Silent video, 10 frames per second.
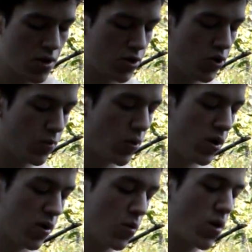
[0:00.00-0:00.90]
to
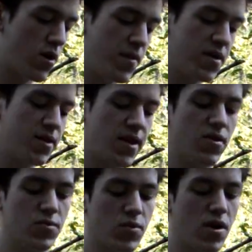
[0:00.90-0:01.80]
boil your water because it kills
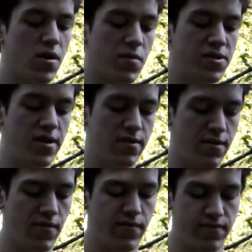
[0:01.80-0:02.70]
100%
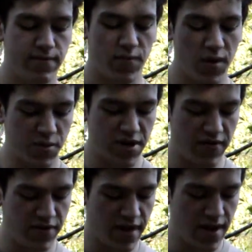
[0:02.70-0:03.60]
of pretty much
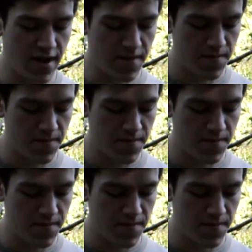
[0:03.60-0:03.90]
everything in it.